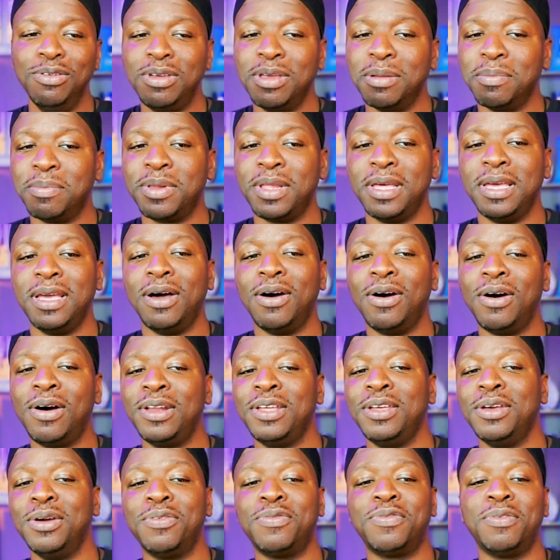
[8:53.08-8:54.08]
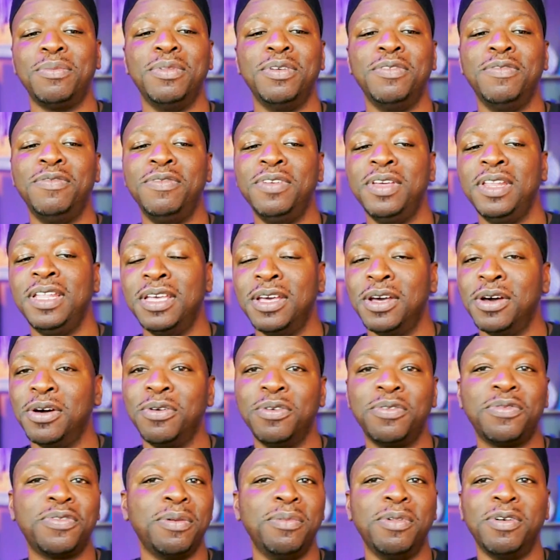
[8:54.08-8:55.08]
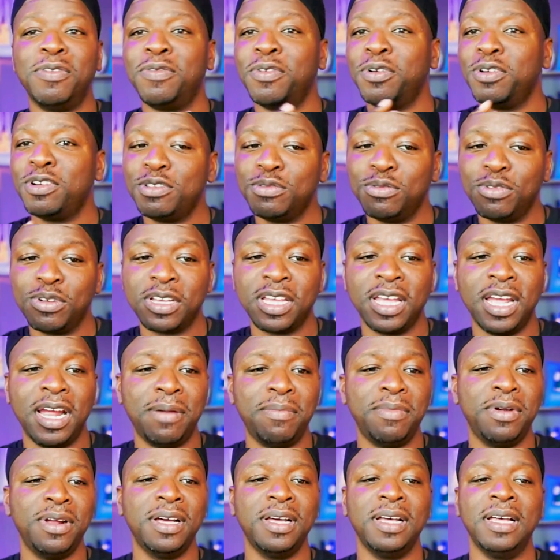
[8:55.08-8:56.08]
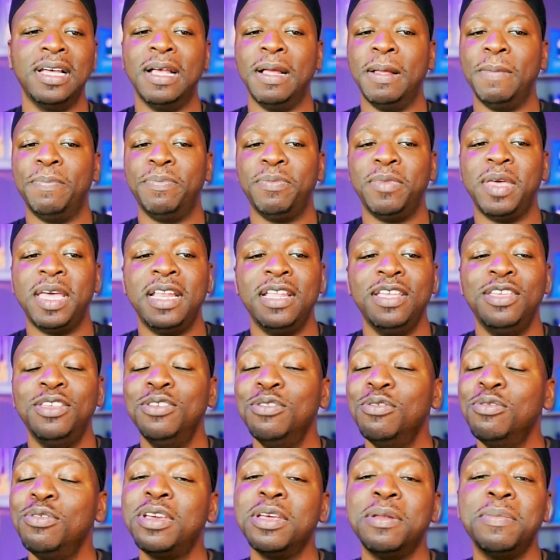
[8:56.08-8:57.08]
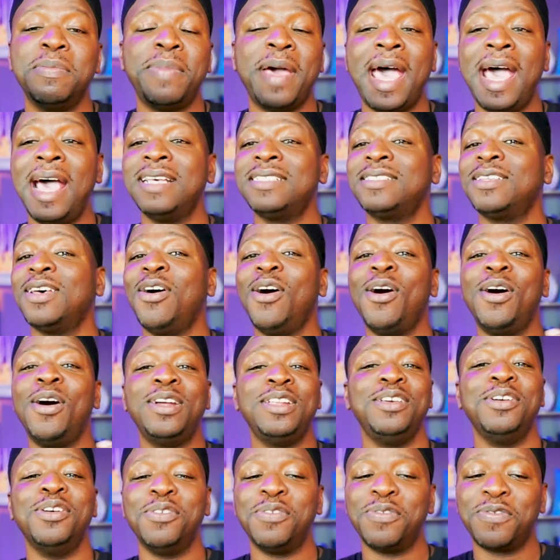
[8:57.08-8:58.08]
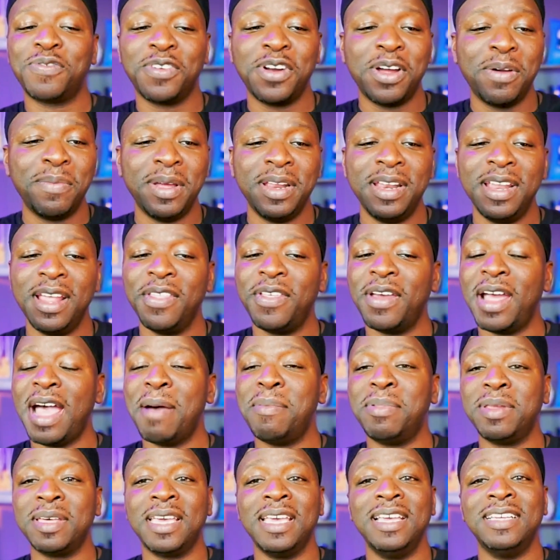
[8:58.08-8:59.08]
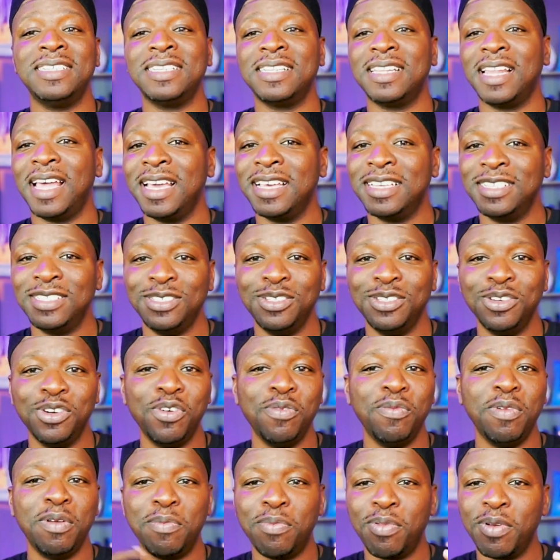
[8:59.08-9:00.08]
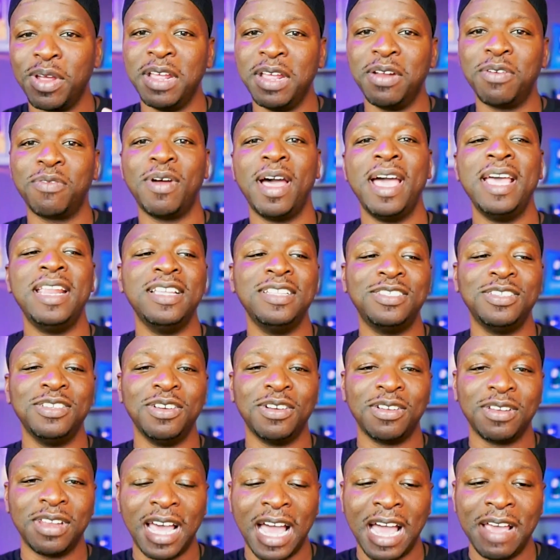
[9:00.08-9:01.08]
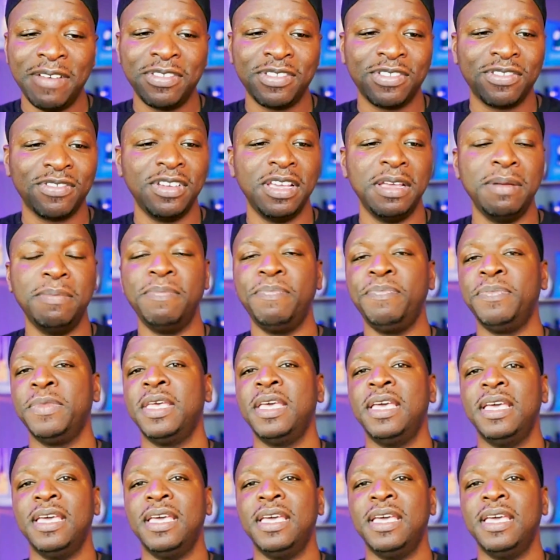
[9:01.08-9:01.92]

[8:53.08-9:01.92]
you can play audio from a video, from a virtual camera, and you can pass audio from another application like Zoom and bring it right into your live stream.